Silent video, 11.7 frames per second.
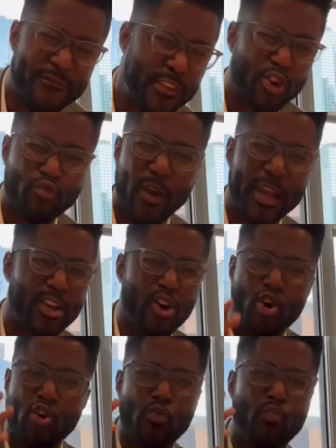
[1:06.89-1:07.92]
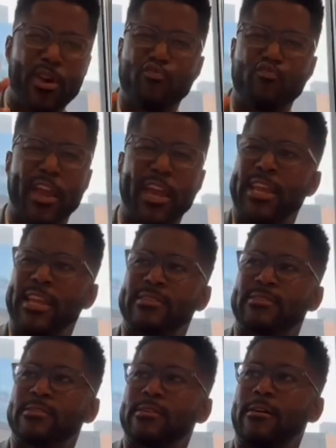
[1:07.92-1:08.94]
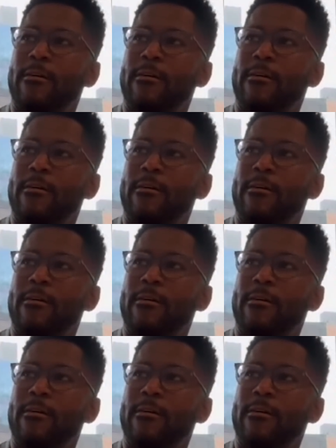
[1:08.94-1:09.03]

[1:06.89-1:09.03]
feel right at home when it rains.